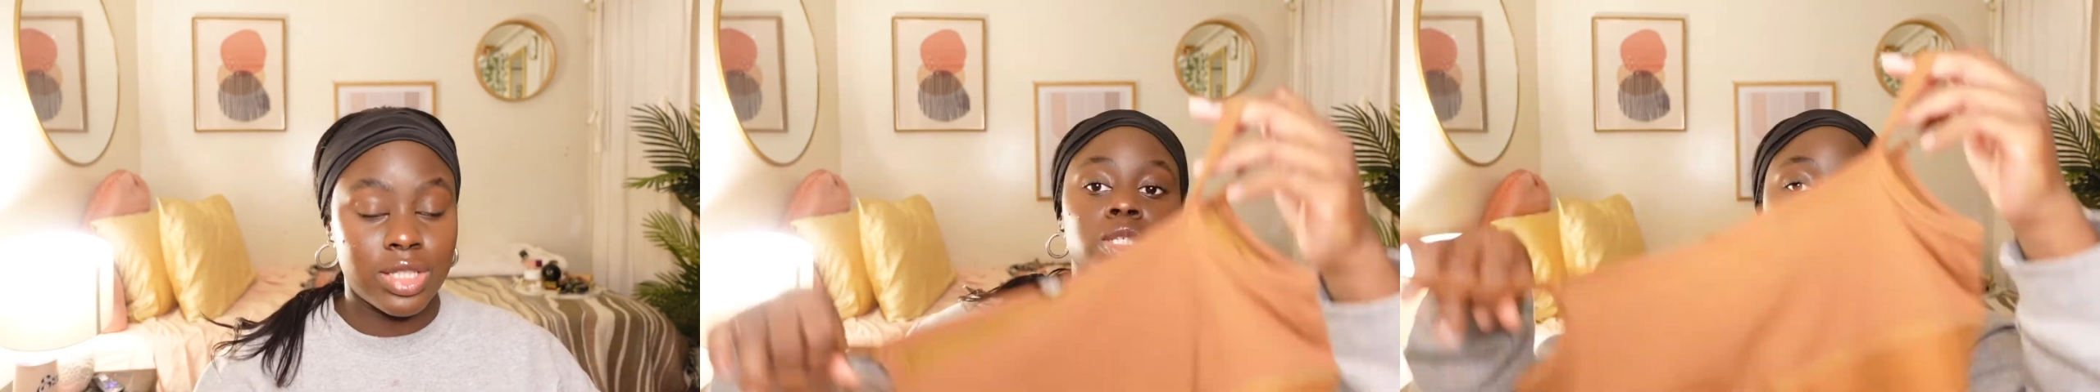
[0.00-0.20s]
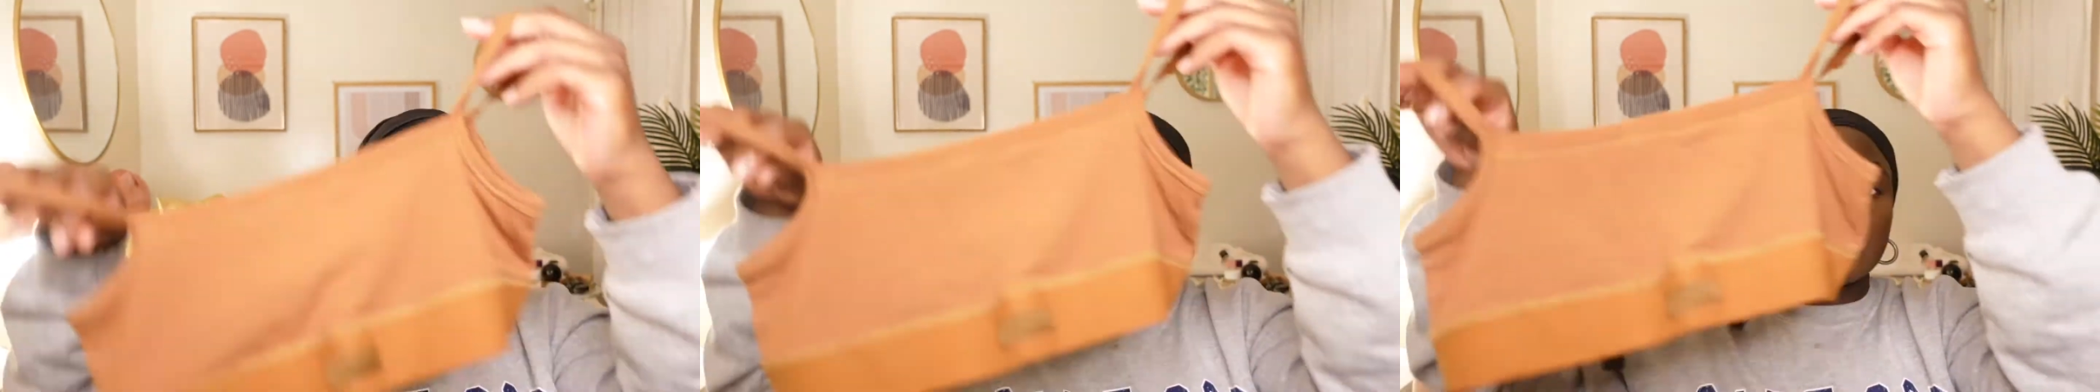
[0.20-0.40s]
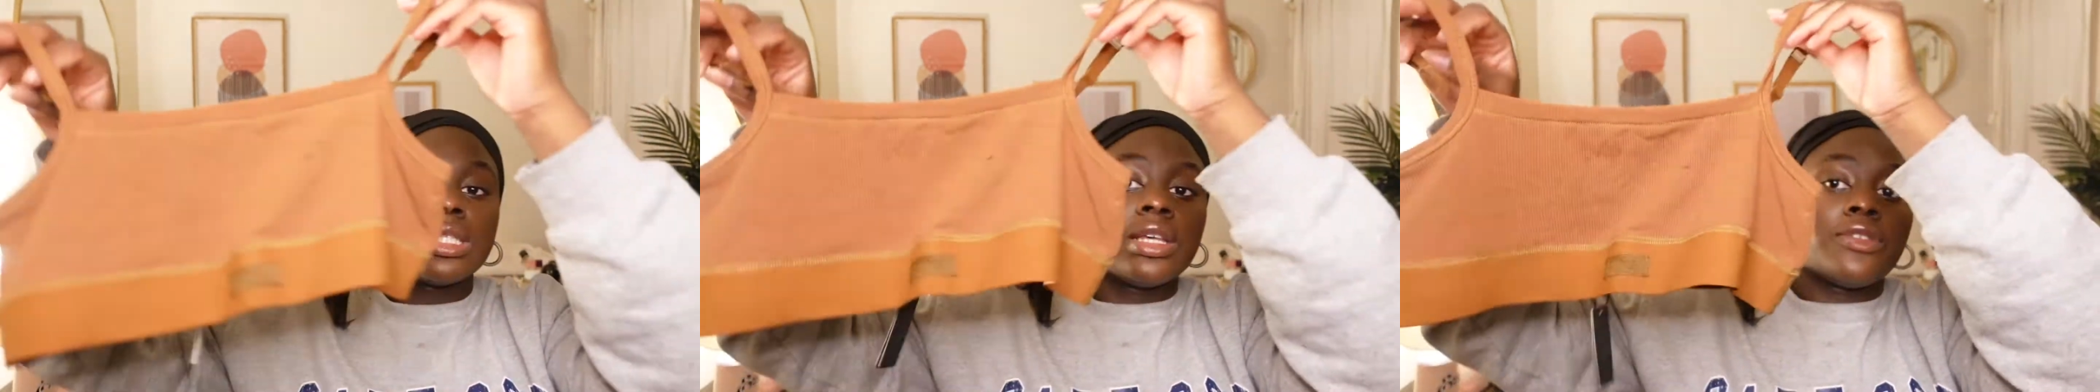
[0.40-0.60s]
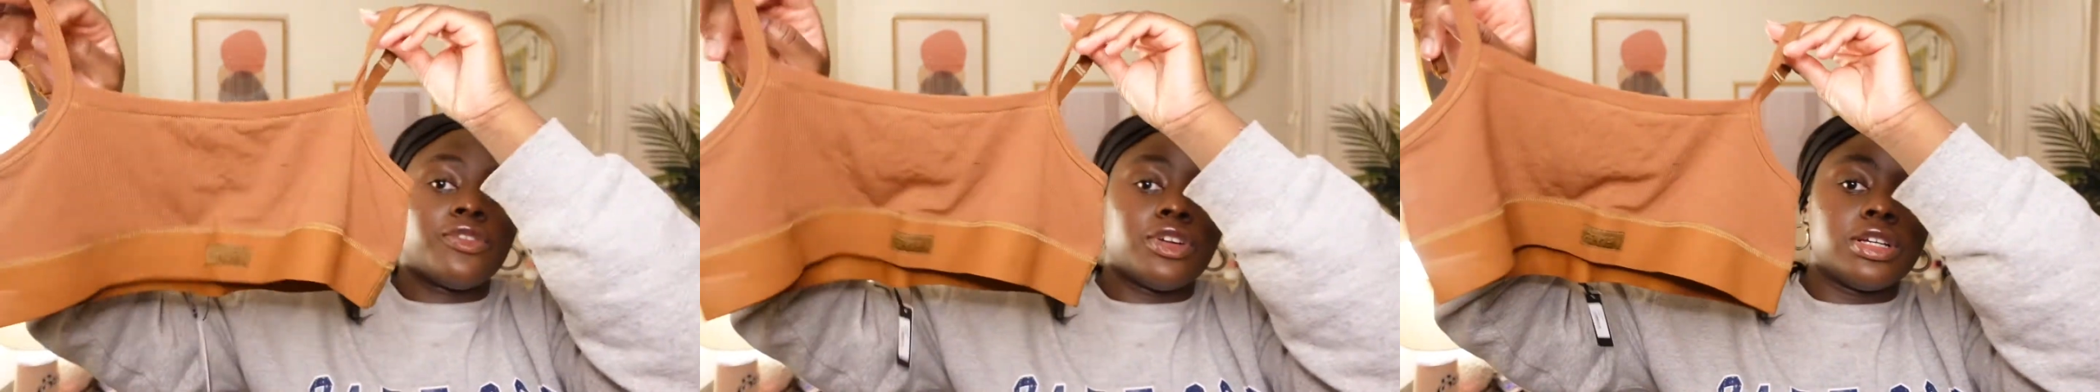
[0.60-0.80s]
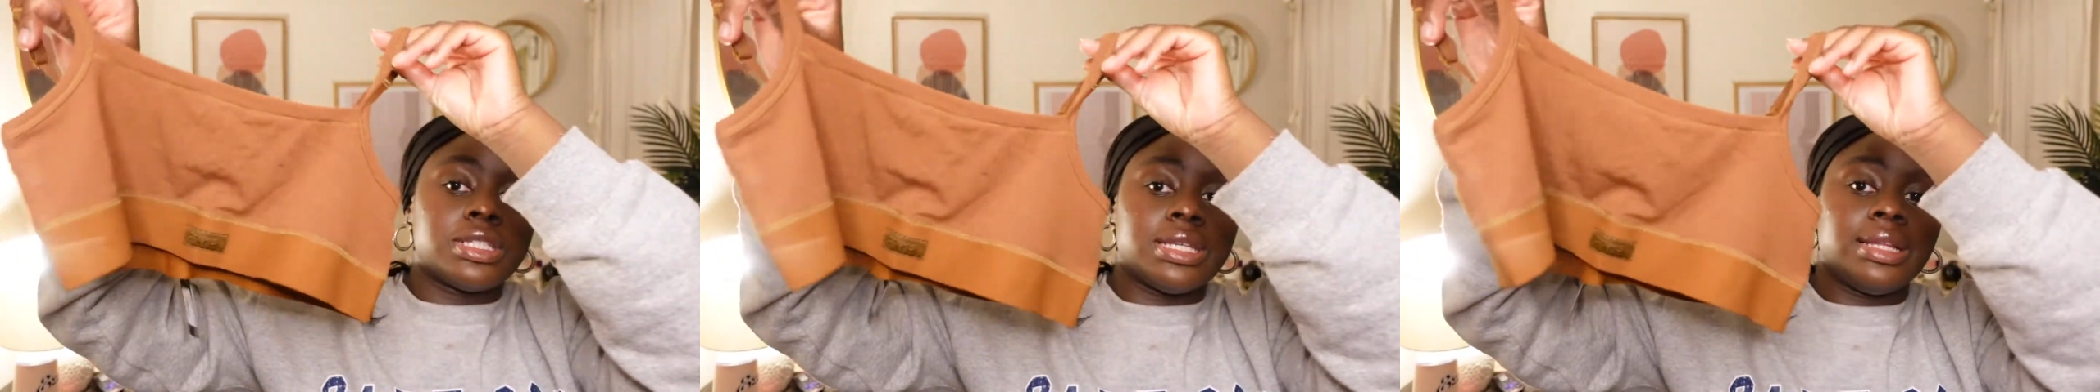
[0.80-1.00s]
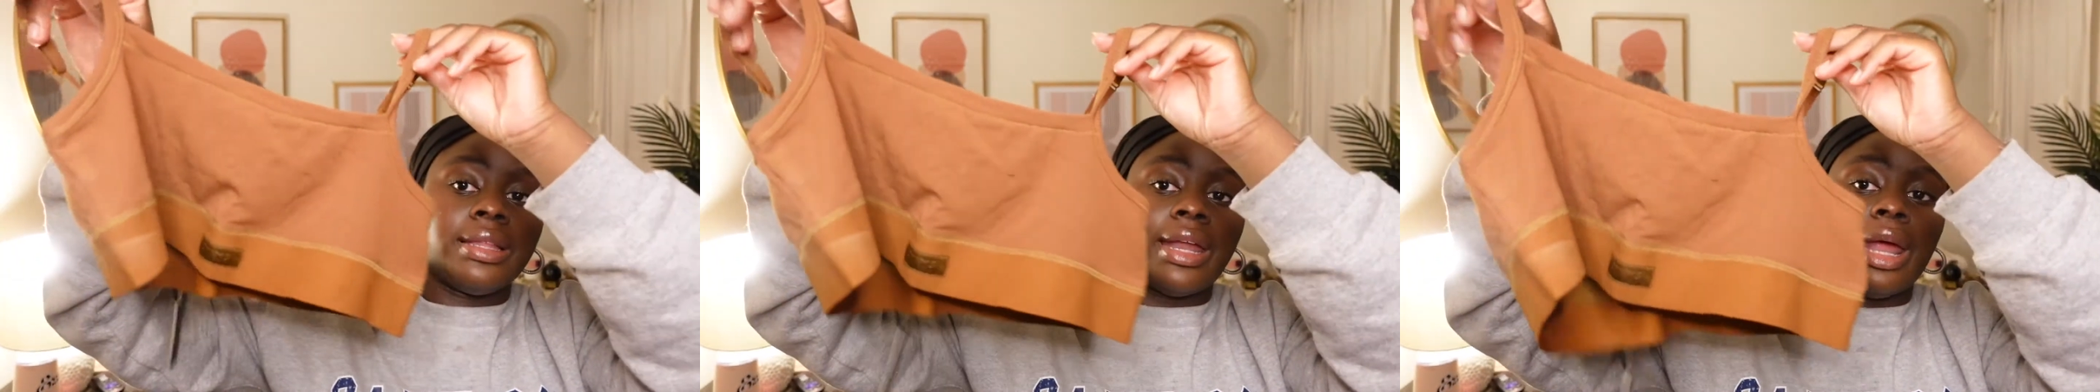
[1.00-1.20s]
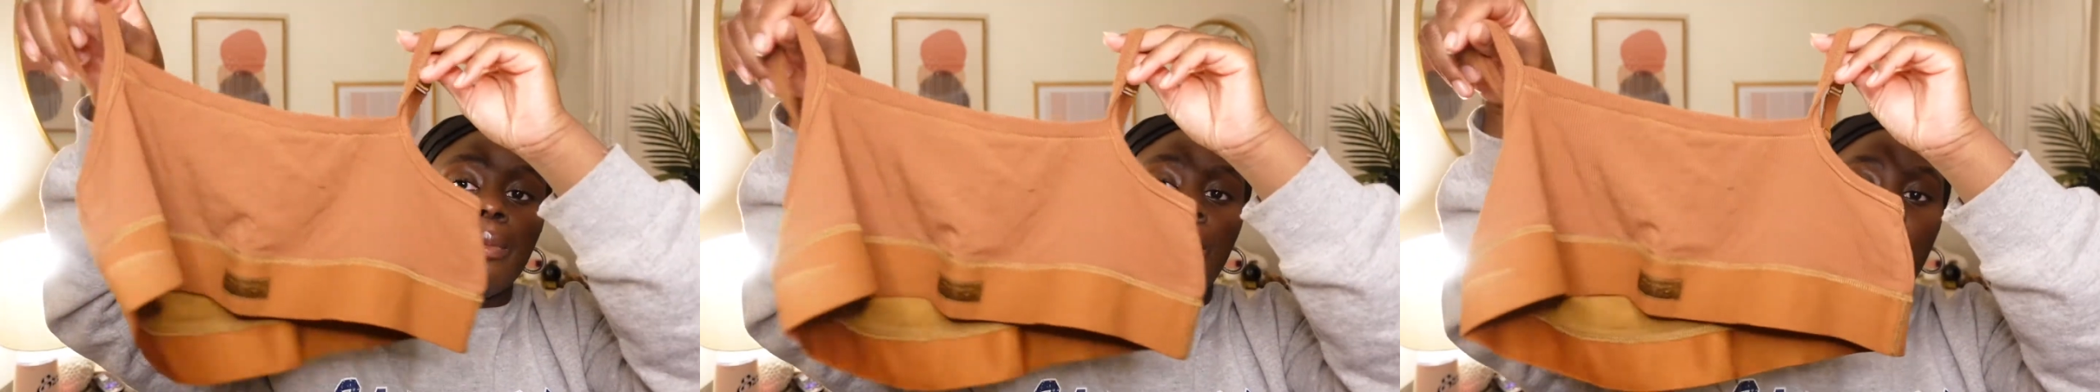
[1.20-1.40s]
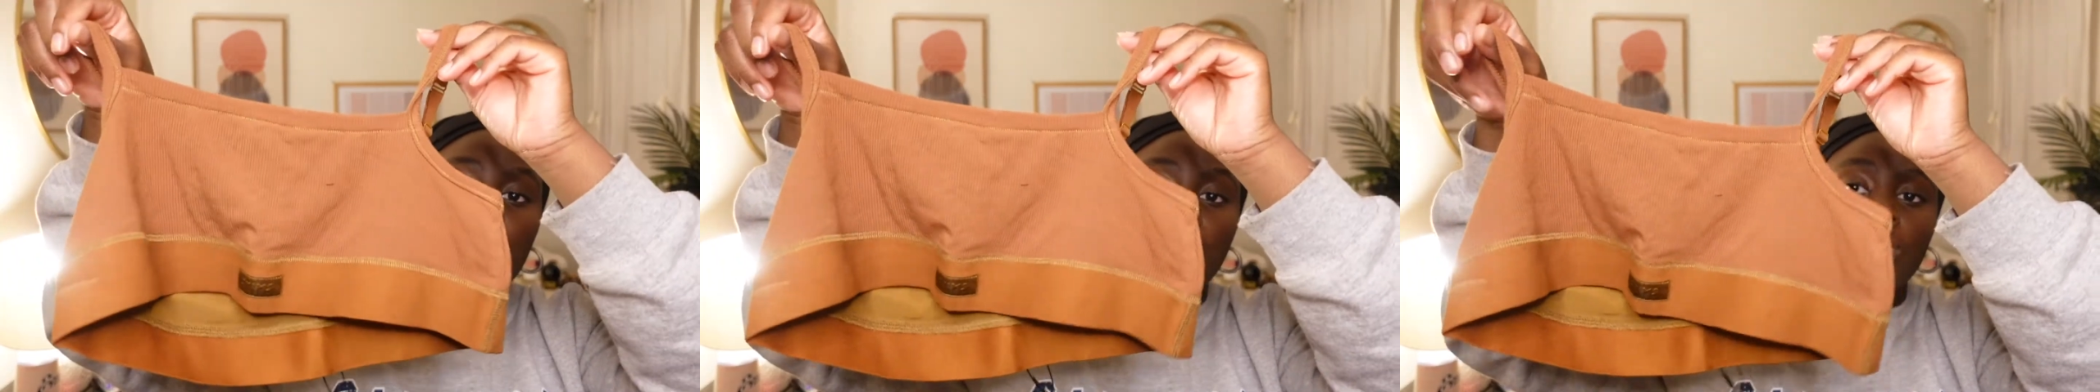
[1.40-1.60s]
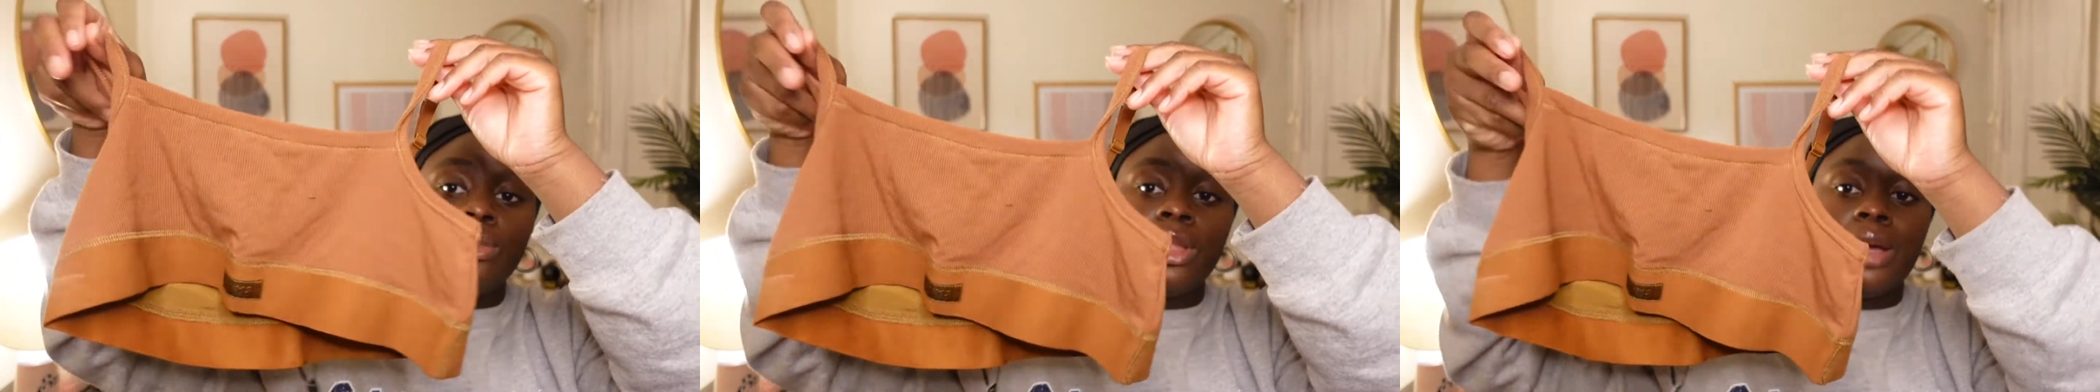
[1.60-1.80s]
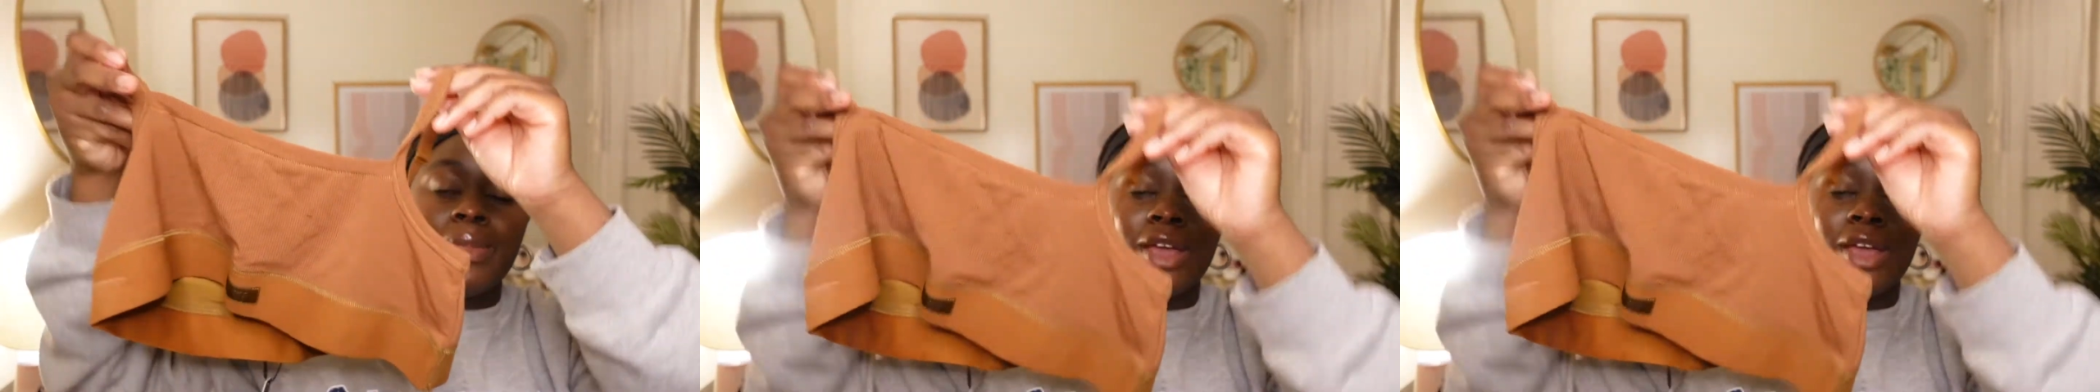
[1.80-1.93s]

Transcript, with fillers: So this is the first thing that I bought from them.